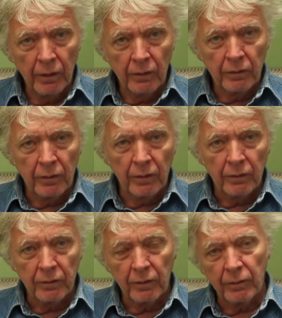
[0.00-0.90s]
And so
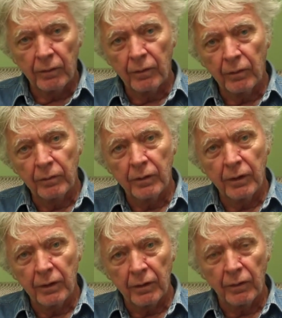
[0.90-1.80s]
there's a whole
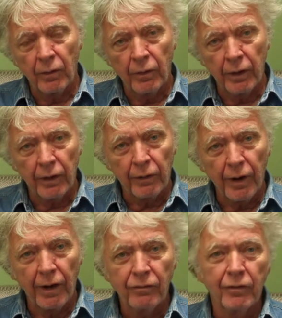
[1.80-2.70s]
kind of
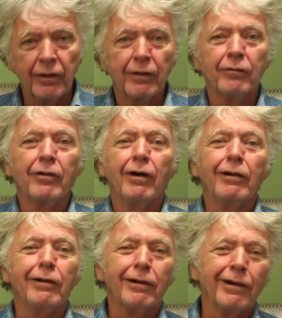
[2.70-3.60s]
choreographing of
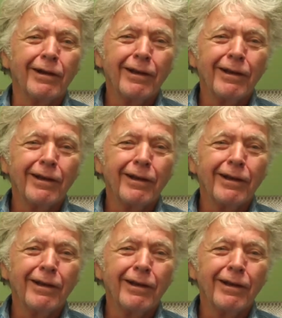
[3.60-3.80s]
color,